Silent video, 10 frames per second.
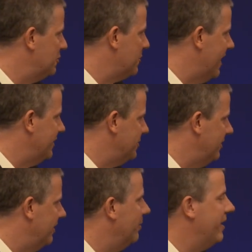strategy,
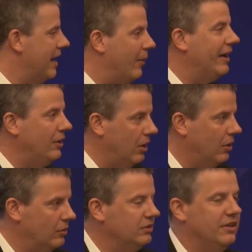but now I
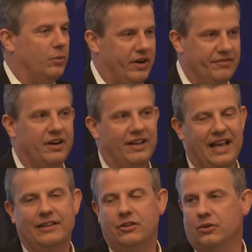know that whenever I
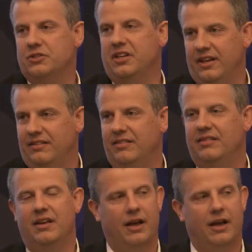get those hits,